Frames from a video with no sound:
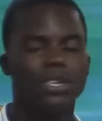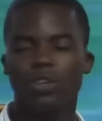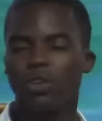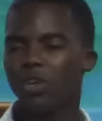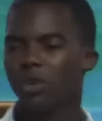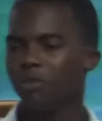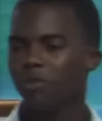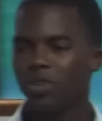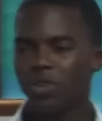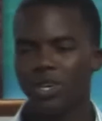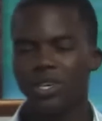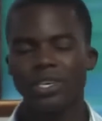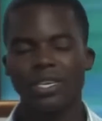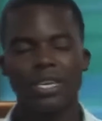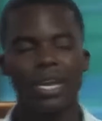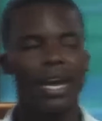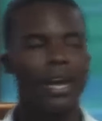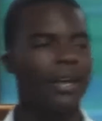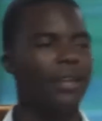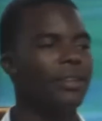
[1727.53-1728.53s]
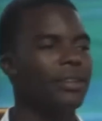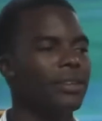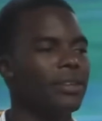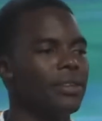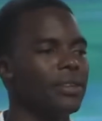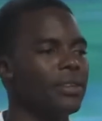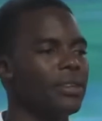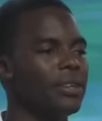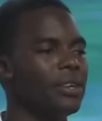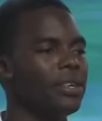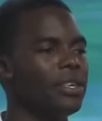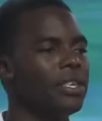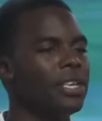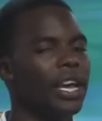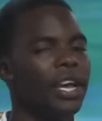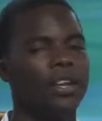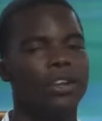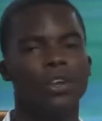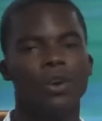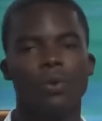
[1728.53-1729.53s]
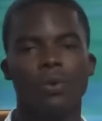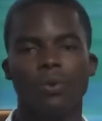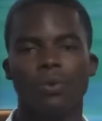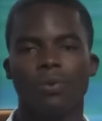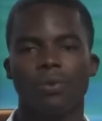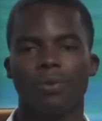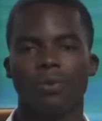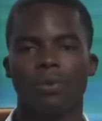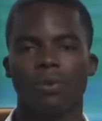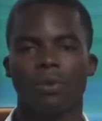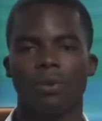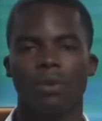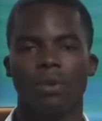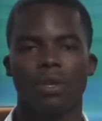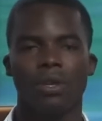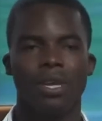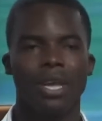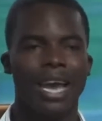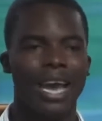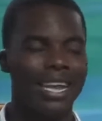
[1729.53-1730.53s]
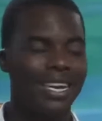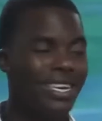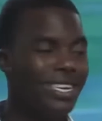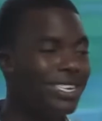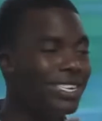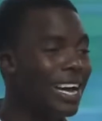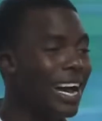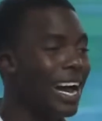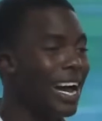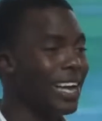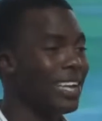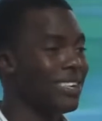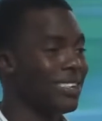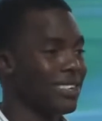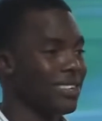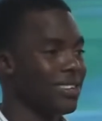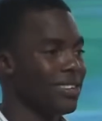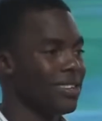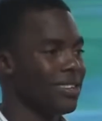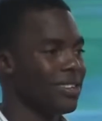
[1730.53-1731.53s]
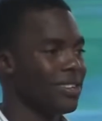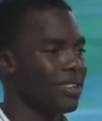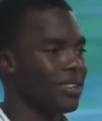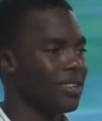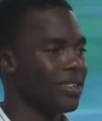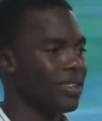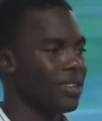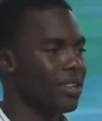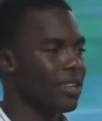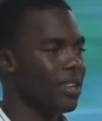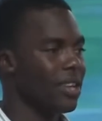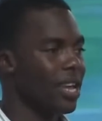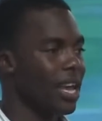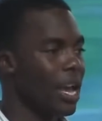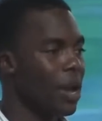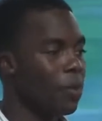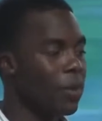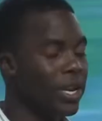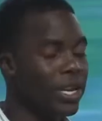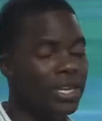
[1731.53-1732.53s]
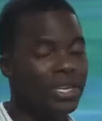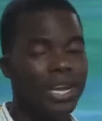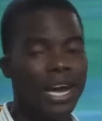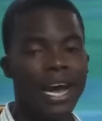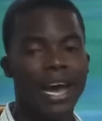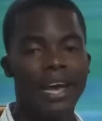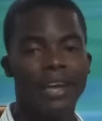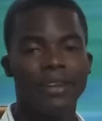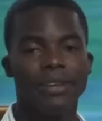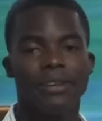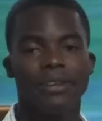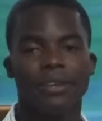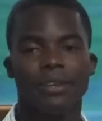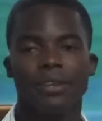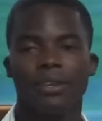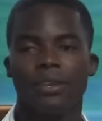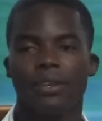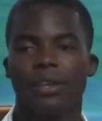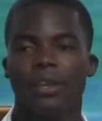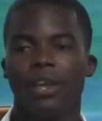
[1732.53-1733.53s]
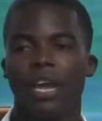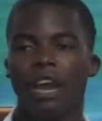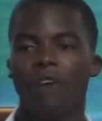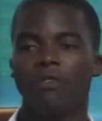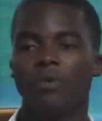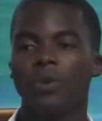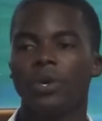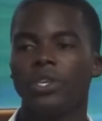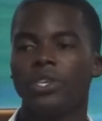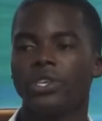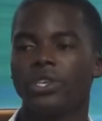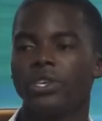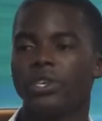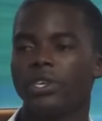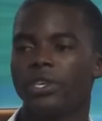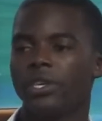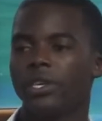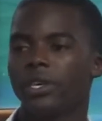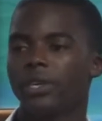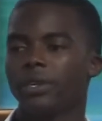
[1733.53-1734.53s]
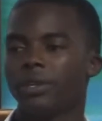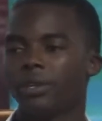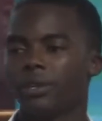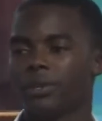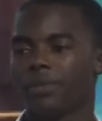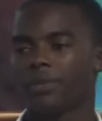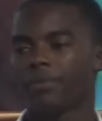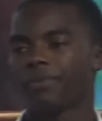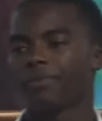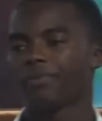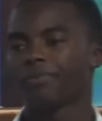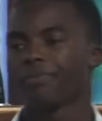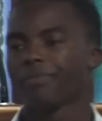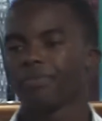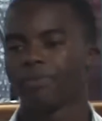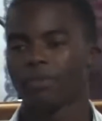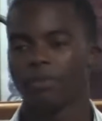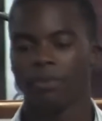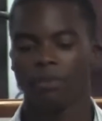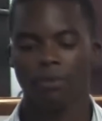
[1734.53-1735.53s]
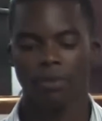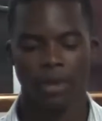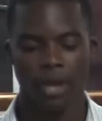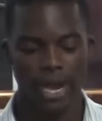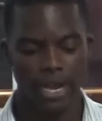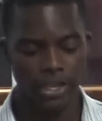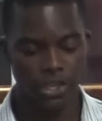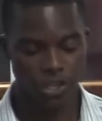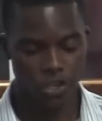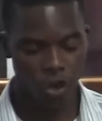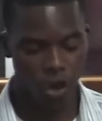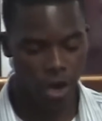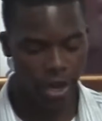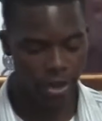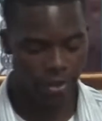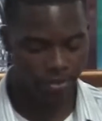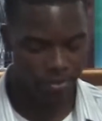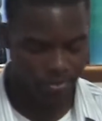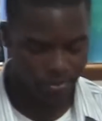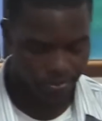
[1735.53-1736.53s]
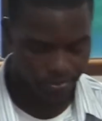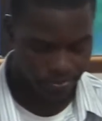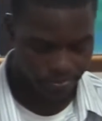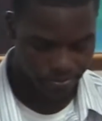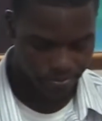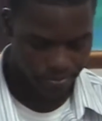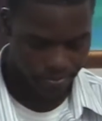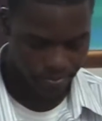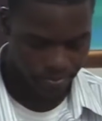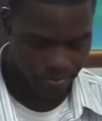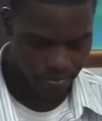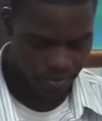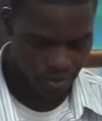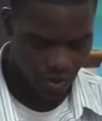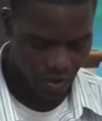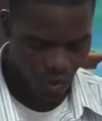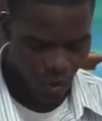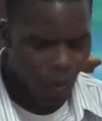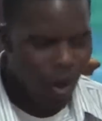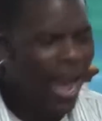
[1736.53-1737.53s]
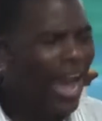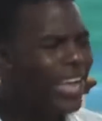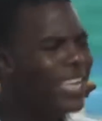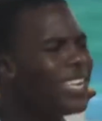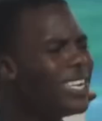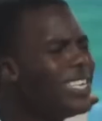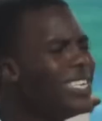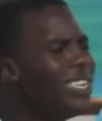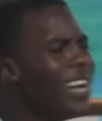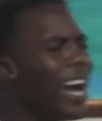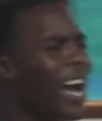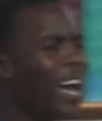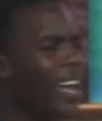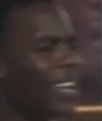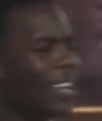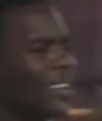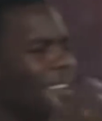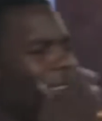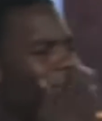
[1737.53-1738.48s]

told him aside. He said no. And he died. And when he died, everyone stood still and saw him. Why did he die?